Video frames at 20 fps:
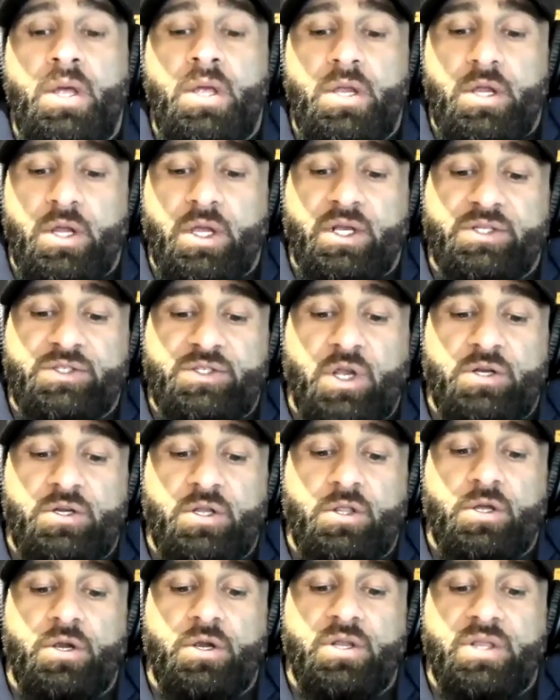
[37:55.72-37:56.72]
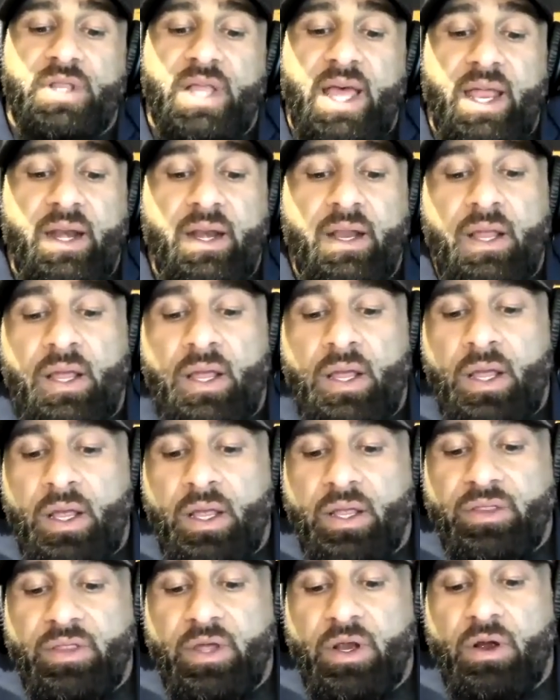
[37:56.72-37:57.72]
you're going to start to learn that
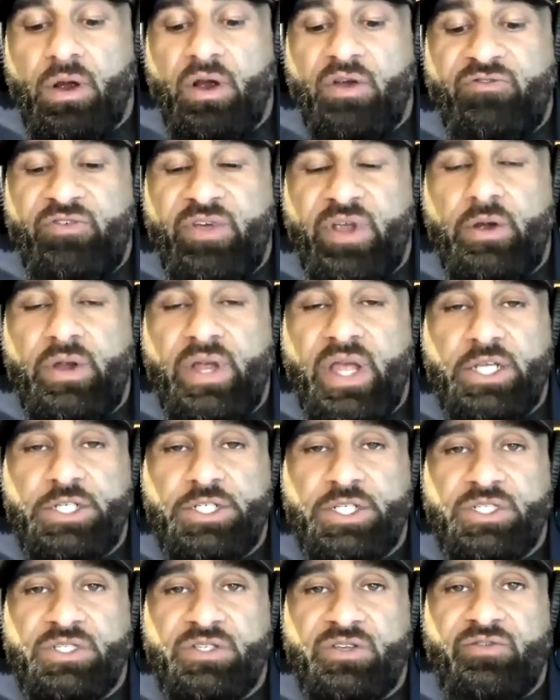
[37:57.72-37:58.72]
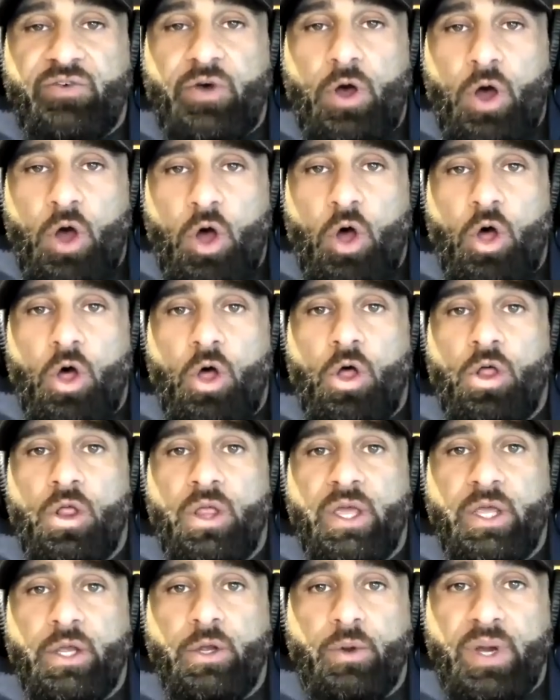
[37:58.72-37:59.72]
there are variations of all
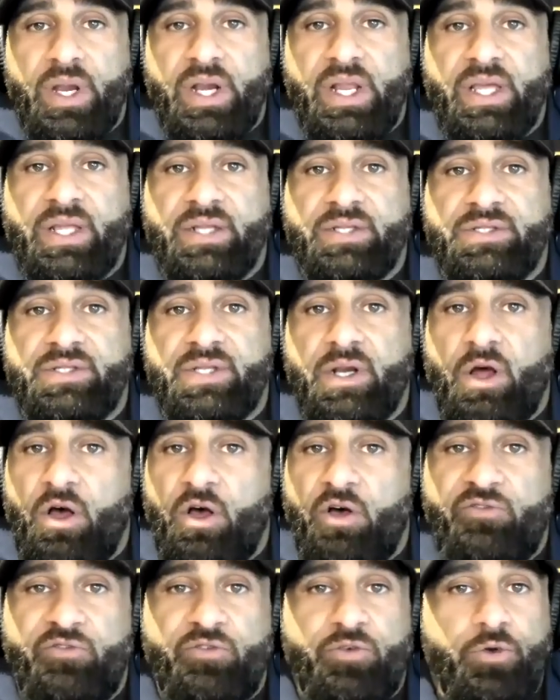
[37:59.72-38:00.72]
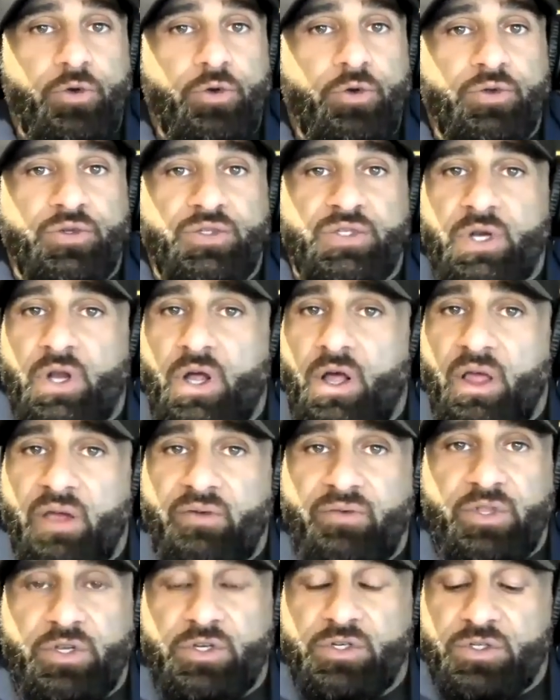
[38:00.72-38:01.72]
ingredients and all foods and all
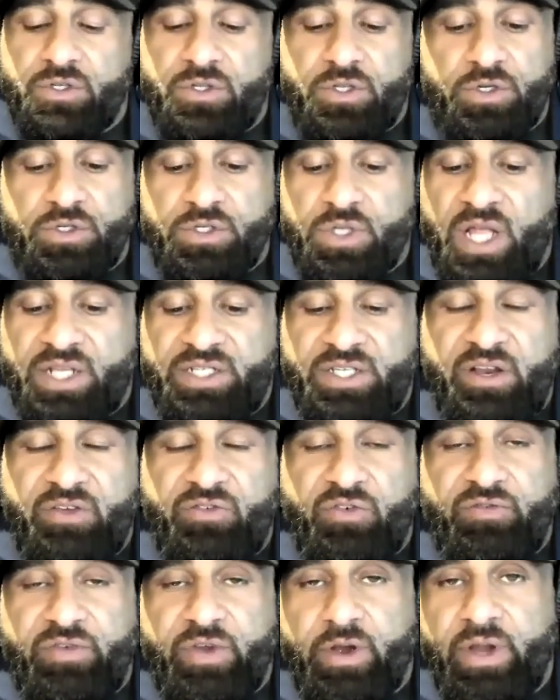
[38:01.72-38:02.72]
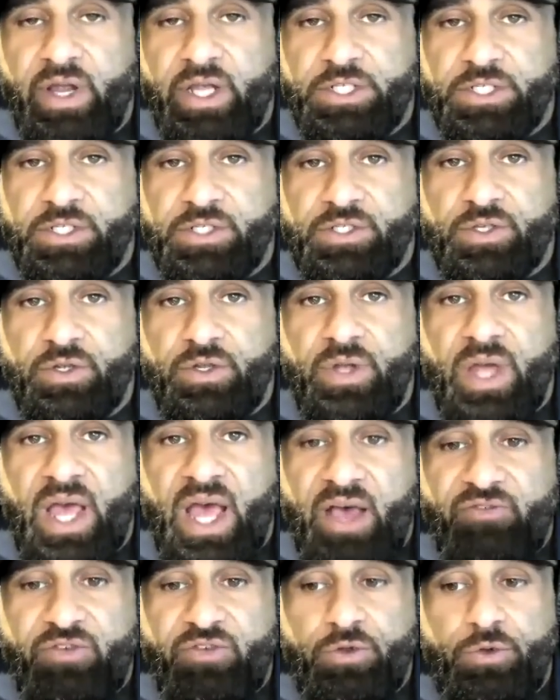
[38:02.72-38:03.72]
there's lots of different variations. So you
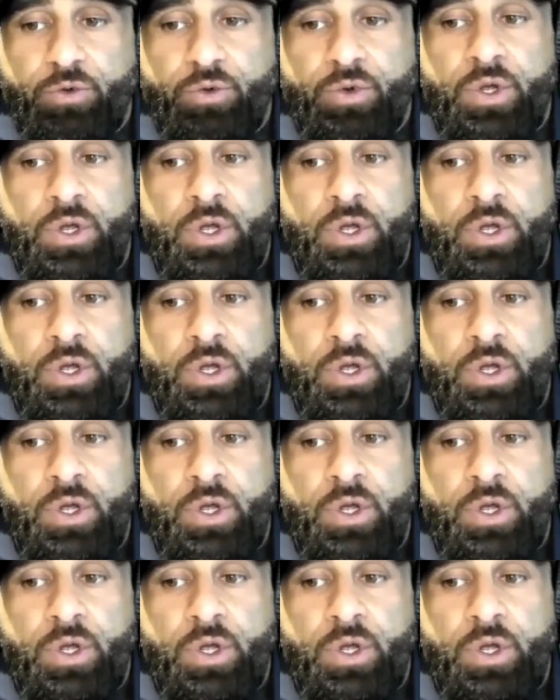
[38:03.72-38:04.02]
have to